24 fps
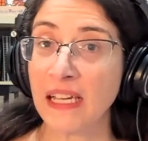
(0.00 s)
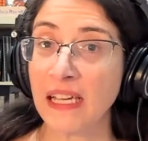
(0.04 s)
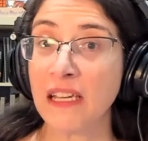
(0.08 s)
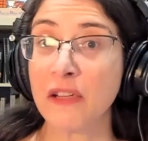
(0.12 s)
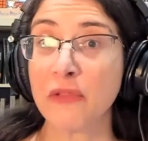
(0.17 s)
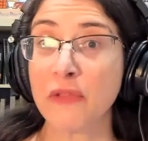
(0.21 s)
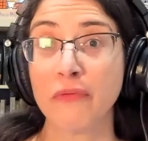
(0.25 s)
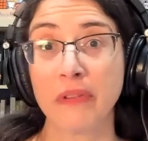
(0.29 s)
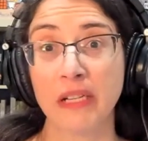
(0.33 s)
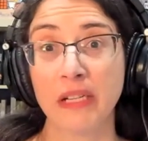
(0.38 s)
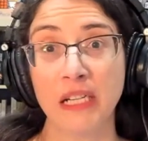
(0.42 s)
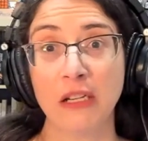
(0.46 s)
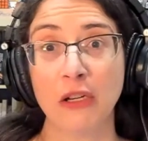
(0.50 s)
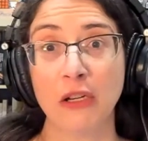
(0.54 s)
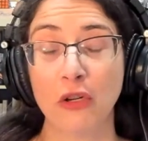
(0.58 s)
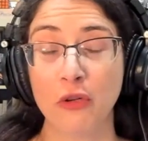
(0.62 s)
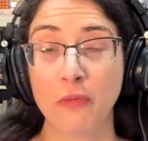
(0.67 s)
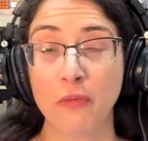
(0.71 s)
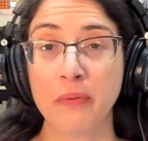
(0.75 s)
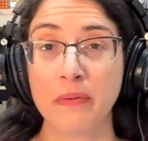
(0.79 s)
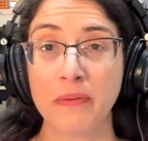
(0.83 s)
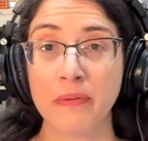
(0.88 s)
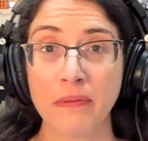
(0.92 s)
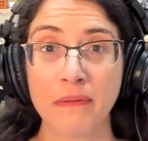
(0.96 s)
I really
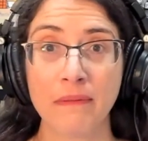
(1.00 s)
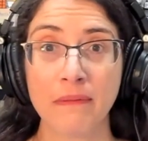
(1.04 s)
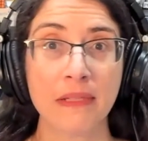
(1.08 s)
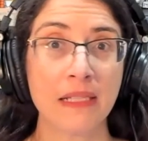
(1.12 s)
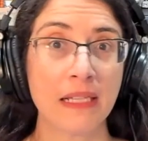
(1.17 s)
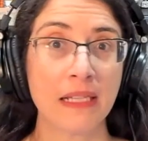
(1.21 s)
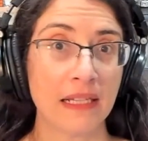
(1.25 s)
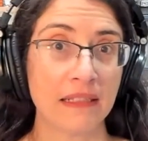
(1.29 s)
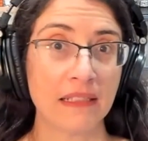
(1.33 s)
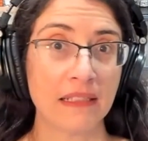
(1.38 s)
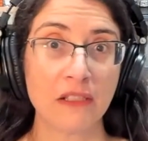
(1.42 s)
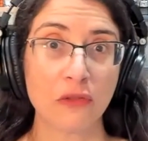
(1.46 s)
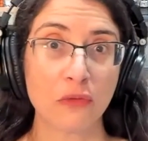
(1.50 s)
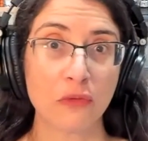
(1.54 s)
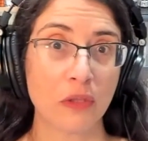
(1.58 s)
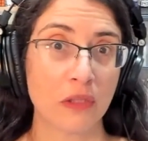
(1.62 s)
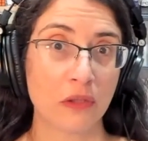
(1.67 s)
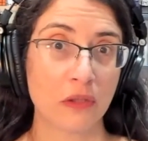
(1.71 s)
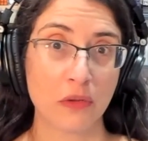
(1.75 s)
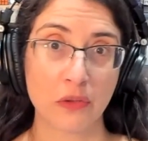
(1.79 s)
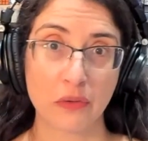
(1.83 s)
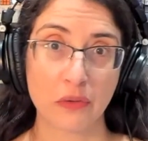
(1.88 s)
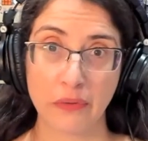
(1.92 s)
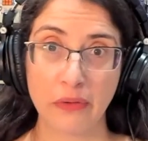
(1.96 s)
hope that in
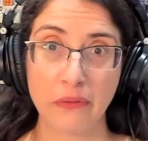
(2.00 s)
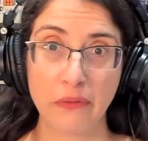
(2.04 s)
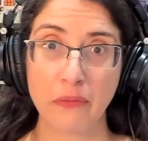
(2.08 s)
2023